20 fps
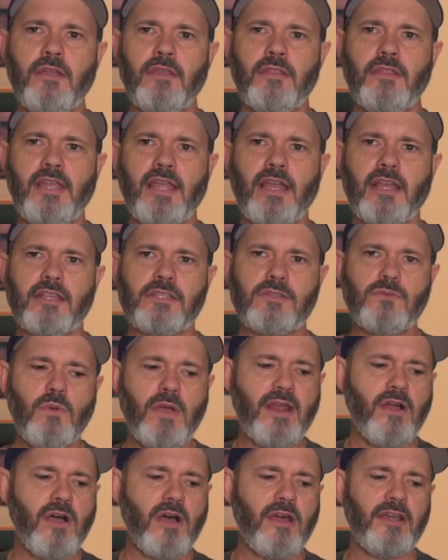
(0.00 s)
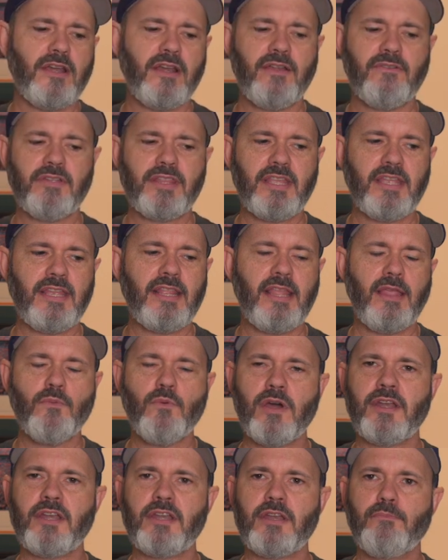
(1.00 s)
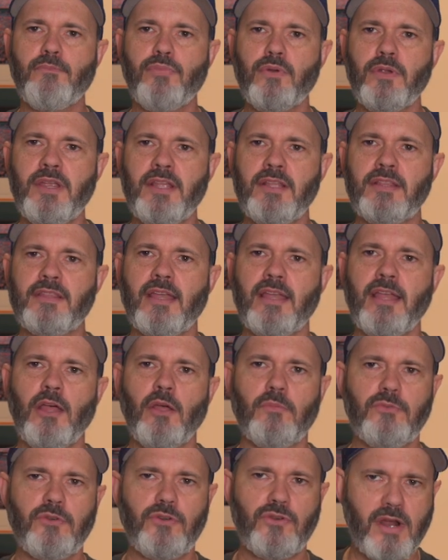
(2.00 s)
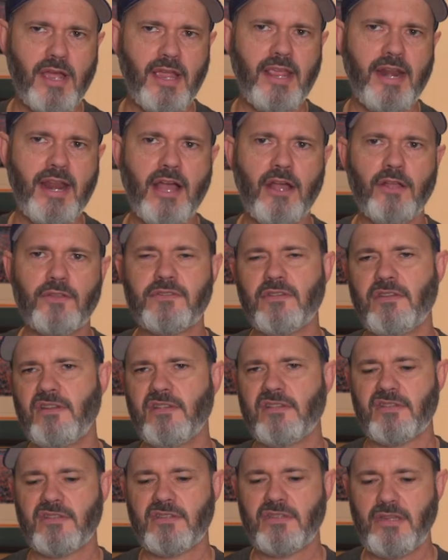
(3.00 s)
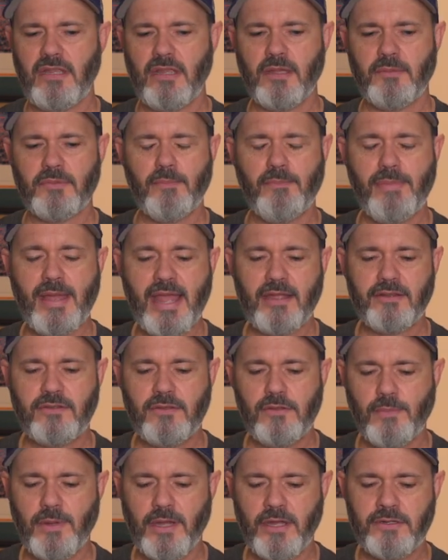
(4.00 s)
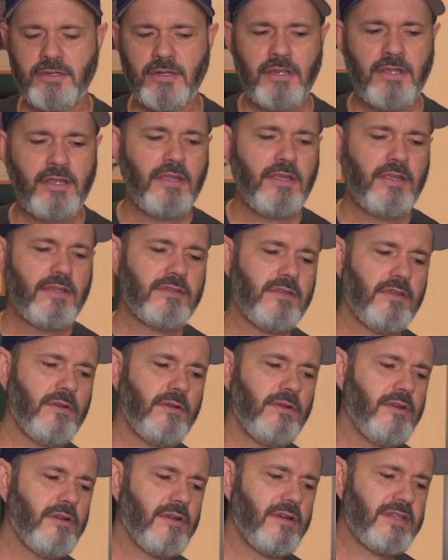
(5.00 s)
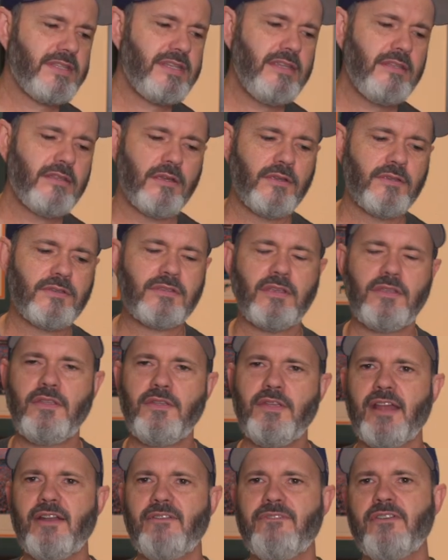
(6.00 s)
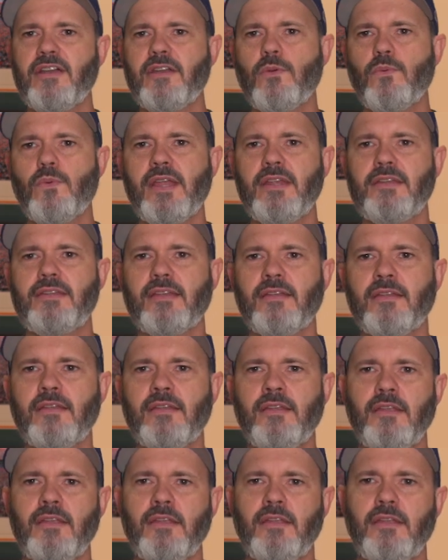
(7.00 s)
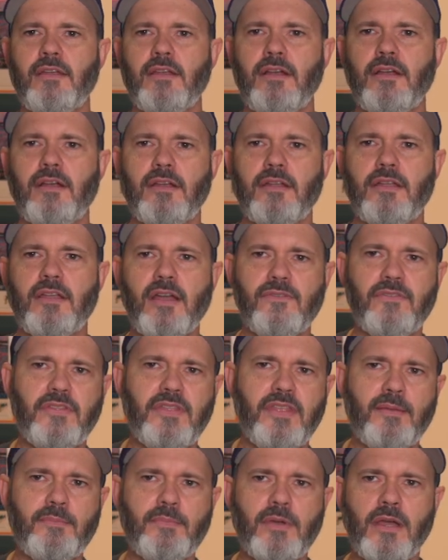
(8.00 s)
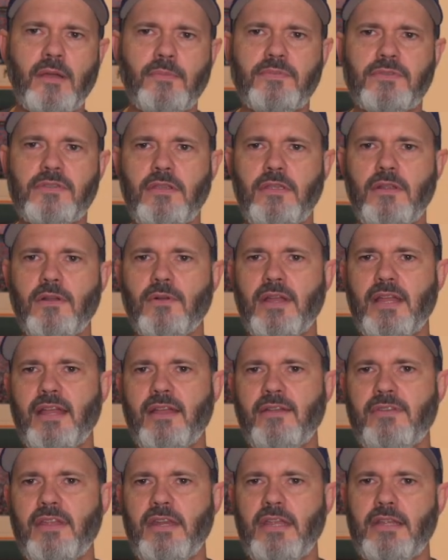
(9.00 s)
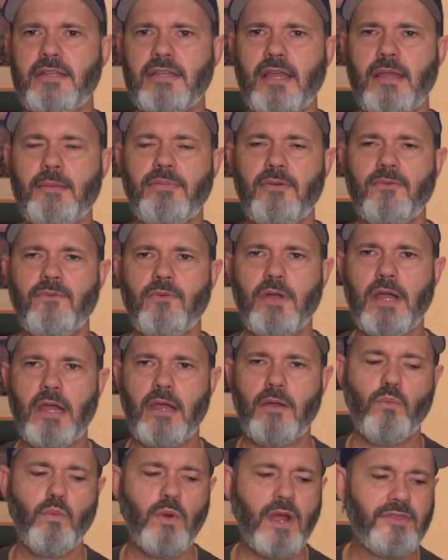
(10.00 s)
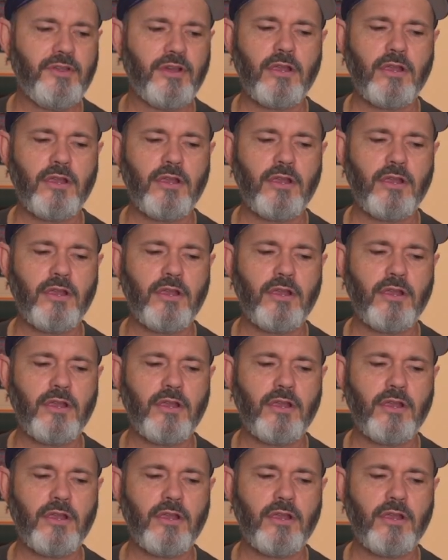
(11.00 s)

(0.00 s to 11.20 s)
they got sweat on it and everything, and they want it to breathe to help dry it out so it doesn't stink up the bag too much. So you're going to see those, so you got to find a way to cover them up so you don't have any type of weather